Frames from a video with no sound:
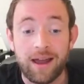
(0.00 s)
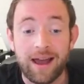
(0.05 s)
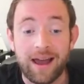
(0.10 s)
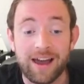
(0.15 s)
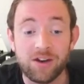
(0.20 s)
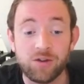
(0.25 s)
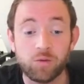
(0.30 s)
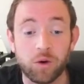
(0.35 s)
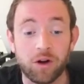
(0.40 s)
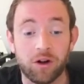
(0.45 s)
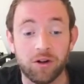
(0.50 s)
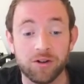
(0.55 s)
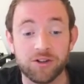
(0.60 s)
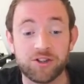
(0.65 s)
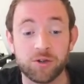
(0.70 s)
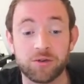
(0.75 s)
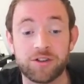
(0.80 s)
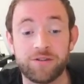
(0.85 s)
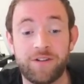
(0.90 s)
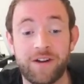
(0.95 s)
and we're
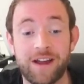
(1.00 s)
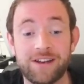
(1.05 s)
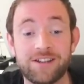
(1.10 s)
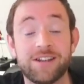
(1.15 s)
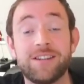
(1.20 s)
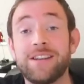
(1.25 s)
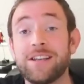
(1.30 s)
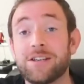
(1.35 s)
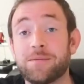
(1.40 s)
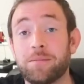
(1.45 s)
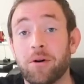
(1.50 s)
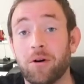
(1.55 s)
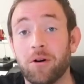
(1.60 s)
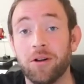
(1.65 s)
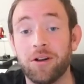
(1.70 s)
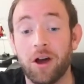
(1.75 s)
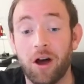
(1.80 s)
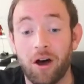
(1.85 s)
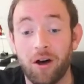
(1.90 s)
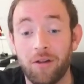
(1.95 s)
also defending this
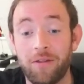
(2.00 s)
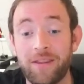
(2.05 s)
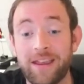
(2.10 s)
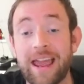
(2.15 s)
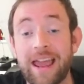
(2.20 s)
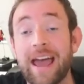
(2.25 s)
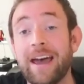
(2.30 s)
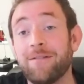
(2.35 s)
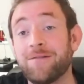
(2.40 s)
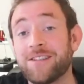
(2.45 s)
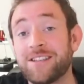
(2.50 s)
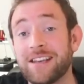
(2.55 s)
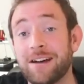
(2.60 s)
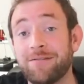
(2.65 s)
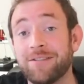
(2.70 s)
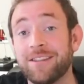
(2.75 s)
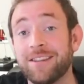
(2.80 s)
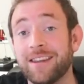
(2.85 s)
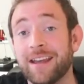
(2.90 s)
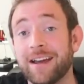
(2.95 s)
pawn on the
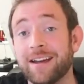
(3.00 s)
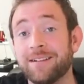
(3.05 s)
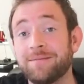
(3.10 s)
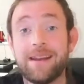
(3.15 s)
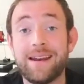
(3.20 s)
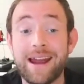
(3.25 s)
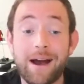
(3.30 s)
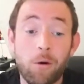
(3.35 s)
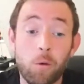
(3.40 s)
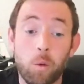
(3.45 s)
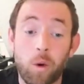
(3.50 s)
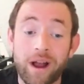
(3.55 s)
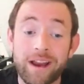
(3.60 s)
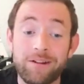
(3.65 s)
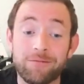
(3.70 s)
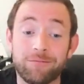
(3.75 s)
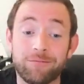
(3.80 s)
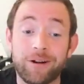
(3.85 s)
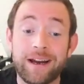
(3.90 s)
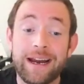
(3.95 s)
f7 there. Now
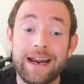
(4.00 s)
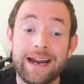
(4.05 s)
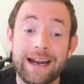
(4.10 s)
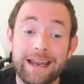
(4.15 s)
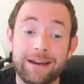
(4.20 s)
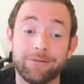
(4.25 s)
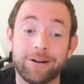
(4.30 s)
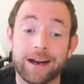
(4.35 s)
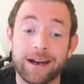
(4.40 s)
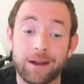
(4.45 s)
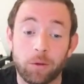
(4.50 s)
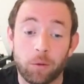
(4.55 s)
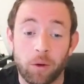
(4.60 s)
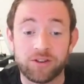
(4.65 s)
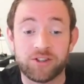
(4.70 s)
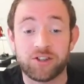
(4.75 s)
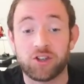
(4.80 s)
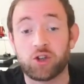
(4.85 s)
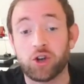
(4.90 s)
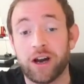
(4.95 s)
white really, really
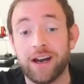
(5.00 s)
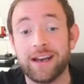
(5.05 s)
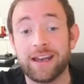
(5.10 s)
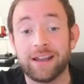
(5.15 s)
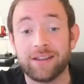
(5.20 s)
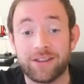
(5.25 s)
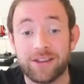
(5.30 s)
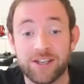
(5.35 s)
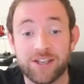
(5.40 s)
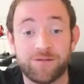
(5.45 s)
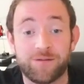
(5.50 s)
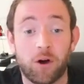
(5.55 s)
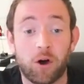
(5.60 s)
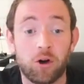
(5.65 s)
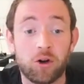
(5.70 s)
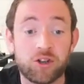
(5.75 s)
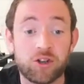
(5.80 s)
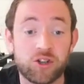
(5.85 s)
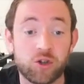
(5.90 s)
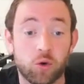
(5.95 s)
wants to try and get this
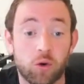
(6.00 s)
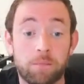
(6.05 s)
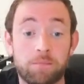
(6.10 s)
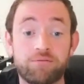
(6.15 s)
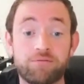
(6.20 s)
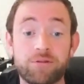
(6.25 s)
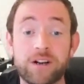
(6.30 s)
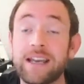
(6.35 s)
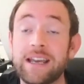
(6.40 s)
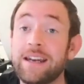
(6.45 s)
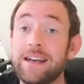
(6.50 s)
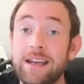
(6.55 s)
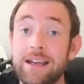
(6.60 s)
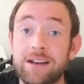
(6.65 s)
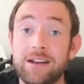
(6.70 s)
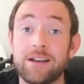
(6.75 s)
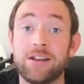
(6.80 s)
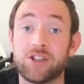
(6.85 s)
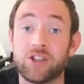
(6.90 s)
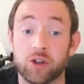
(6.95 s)
fork, so bringing in
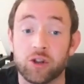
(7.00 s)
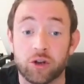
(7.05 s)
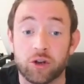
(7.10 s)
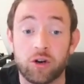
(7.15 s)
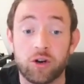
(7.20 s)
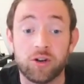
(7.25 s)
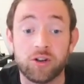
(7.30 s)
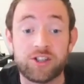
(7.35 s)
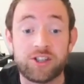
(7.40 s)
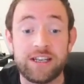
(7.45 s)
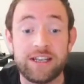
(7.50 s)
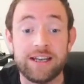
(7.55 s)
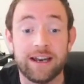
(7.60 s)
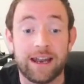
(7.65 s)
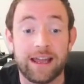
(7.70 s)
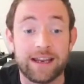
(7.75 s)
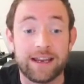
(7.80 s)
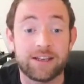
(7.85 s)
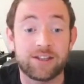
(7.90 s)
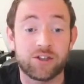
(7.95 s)
is the horsey
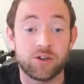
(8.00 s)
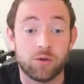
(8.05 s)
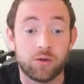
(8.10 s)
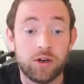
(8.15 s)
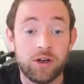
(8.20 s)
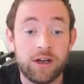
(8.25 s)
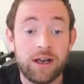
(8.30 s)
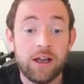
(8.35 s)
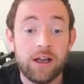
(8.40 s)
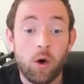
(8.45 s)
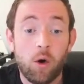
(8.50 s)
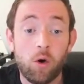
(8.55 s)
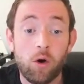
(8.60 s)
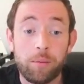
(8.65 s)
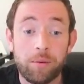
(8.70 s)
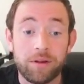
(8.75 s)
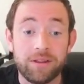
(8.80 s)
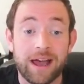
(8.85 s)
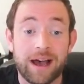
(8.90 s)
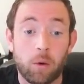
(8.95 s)
like so,
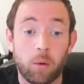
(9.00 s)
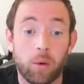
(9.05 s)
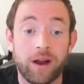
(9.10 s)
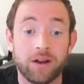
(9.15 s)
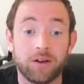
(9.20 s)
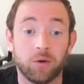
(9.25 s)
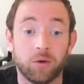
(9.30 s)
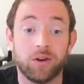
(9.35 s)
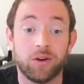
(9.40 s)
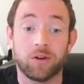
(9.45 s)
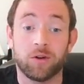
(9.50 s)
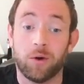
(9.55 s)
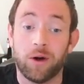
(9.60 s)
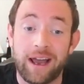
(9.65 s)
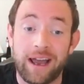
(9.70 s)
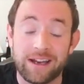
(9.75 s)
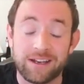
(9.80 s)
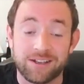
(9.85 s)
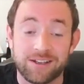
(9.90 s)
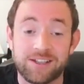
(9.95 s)
hoping that we're going to go
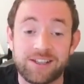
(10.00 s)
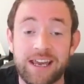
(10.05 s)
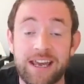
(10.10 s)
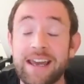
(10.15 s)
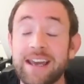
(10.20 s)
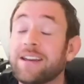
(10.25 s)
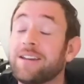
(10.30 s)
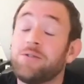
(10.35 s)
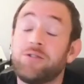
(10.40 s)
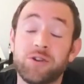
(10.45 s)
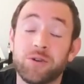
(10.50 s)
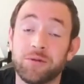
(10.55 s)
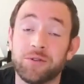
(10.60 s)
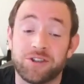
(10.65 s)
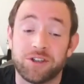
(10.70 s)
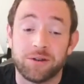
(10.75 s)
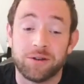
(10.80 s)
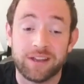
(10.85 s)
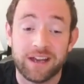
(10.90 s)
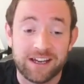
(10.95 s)
ahead and take. Don't
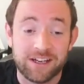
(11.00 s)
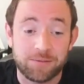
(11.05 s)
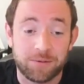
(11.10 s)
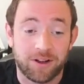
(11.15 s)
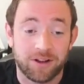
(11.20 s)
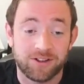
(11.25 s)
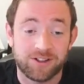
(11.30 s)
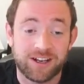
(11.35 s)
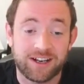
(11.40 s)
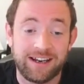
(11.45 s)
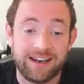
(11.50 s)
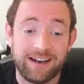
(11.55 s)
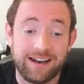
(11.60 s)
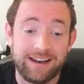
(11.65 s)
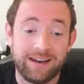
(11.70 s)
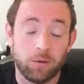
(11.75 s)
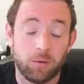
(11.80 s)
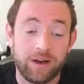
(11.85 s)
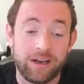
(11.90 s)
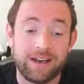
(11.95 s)
do that because
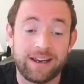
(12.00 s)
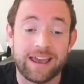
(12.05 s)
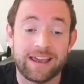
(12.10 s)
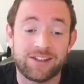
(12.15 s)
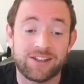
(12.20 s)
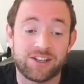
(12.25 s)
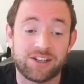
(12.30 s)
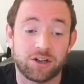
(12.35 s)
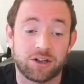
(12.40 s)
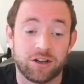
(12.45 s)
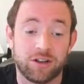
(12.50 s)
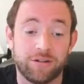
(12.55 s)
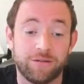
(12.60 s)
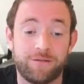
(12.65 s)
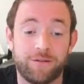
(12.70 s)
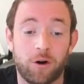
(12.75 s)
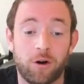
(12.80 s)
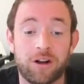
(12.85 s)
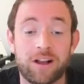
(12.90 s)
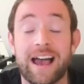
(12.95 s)
clearly we get stuck in the
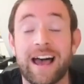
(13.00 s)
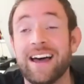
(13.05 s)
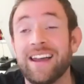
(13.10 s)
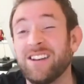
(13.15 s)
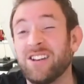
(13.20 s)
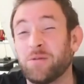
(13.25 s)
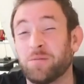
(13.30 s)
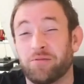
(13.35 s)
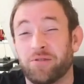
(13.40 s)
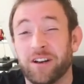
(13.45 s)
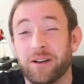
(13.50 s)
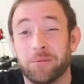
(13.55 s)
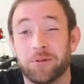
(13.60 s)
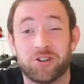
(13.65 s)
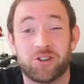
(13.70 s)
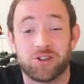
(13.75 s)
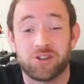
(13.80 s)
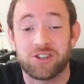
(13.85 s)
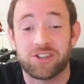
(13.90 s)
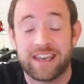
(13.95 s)
fork and it's pretty
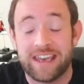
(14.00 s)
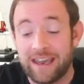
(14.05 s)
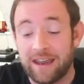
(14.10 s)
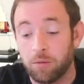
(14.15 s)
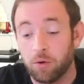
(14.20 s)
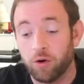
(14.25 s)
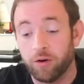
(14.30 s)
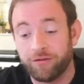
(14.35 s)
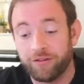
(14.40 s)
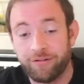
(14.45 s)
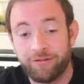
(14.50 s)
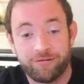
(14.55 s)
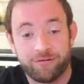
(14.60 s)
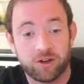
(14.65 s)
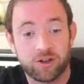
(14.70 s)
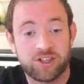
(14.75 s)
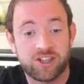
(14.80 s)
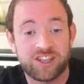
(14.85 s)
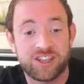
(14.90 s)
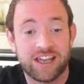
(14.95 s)
much just game over for
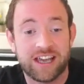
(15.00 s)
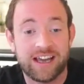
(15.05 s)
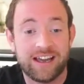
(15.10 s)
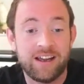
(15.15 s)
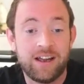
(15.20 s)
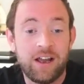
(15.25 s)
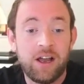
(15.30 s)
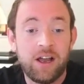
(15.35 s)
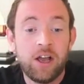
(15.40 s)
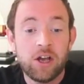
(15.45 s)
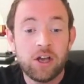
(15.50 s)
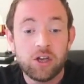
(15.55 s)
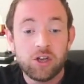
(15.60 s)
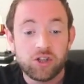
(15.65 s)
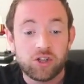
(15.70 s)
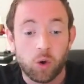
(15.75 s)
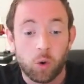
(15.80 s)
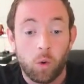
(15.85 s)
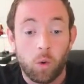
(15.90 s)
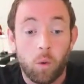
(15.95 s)
us there.
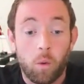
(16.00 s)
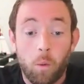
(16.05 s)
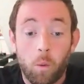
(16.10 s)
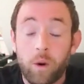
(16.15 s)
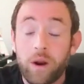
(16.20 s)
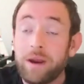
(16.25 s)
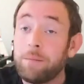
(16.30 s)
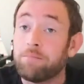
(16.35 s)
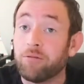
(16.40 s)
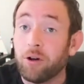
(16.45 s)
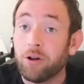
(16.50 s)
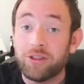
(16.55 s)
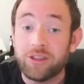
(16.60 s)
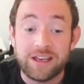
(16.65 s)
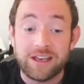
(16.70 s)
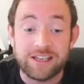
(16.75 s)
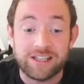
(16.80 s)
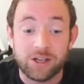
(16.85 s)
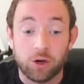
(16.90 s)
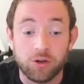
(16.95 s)
So we brought
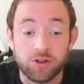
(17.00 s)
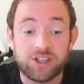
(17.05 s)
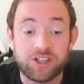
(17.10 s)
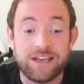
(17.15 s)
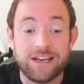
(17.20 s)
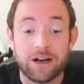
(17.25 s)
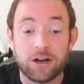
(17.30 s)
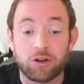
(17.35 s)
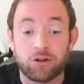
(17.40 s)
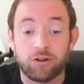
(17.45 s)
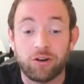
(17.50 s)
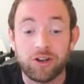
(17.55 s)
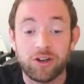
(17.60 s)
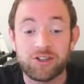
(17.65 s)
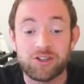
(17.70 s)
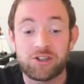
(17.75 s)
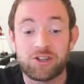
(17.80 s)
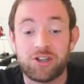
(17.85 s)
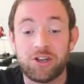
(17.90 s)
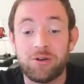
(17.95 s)
this horsey
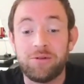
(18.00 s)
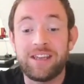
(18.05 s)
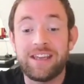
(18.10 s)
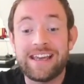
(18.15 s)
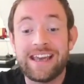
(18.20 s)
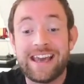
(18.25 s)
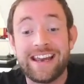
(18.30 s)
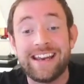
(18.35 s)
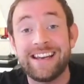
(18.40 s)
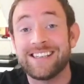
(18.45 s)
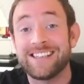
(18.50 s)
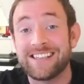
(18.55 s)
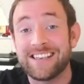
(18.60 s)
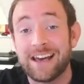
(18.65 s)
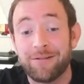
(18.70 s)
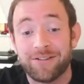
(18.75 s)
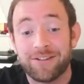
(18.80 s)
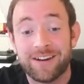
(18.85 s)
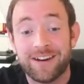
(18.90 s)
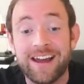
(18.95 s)
across to the
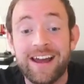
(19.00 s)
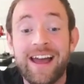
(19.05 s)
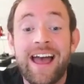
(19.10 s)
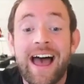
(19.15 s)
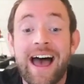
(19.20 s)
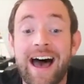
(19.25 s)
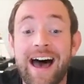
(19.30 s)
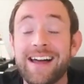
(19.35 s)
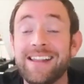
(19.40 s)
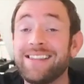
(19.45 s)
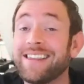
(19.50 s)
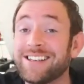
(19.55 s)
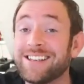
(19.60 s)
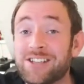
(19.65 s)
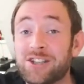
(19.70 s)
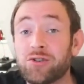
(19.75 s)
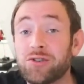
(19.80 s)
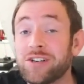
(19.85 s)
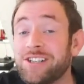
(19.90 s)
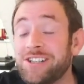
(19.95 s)
e7, and that's
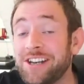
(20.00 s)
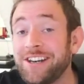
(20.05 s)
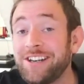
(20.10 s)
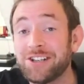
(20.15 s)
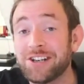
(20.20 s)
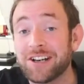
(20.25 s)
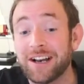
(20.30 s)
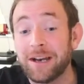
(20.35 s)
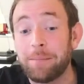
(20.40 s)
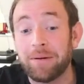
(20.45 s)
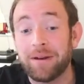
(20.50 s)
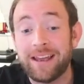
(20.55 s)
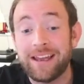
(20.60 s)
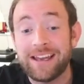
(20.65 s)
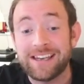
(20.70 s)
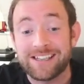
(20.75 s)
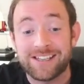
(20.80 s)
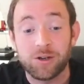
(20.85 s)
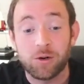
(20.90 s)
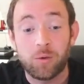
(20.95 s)
strategically
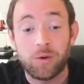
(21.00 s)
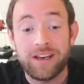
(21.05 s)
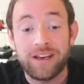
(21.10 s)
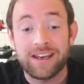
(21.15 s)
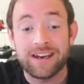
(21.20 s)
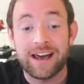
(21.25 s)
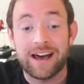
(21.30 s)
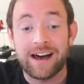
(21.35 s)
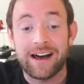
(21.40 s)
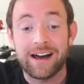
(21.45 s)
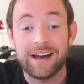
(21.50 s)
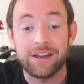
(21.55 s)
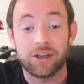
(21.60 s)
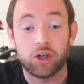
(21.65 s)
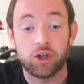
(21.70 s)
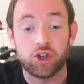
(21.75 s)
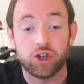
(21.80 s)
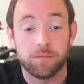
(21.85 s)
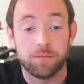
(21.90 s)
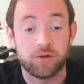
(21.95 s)
placed so we can either
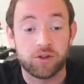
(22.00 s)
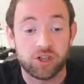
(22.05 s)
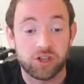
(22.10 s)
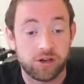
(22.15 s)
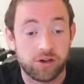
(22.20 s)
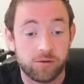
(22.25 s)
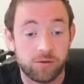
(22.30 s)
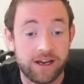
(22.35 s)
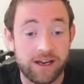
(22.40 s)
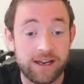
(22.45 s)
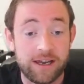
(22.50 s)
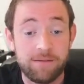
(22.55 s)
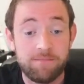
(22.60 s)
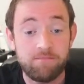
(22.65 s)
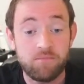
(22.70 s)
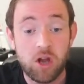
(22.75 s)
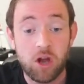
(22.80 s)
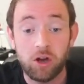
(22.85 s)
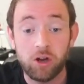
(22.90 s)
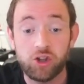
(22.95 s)
jump to here
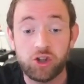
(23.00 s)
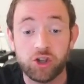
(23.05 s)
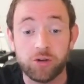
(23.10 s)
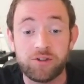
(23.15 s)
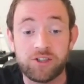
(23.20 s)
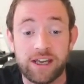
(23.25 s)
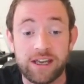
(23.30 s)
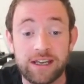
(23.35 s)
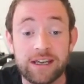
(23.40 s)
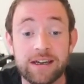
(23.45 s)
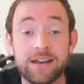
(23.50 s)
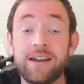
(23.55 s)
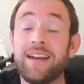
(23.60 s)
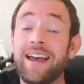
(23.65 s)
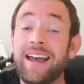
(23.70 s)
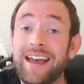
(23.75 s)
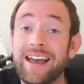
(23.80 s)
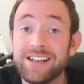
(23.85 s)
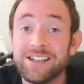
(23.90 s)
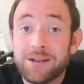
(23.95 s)
or jump to here
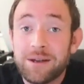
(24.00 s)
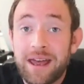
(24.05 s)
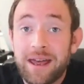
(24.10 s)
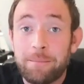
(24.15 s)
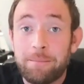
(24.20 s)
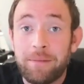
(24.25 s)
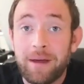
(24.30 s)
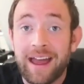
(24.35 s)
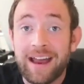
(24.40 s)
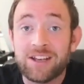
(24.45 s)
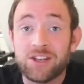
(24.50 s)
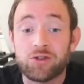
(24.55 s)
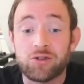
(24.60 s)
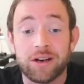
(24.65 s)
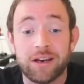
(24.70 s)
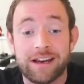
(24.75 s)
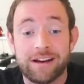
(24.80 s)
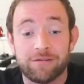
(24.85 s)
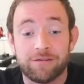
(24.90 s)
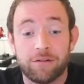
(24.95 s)
as an extra
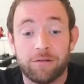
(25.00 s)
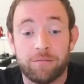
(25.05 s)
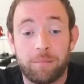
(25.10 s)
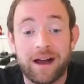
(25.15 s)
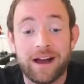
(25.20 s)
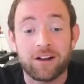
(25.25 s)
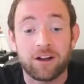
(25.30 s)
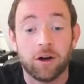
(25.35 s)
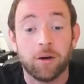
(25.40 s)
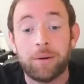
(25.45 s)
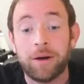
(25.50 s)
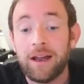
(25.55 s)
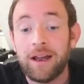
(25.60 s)
layer of backup.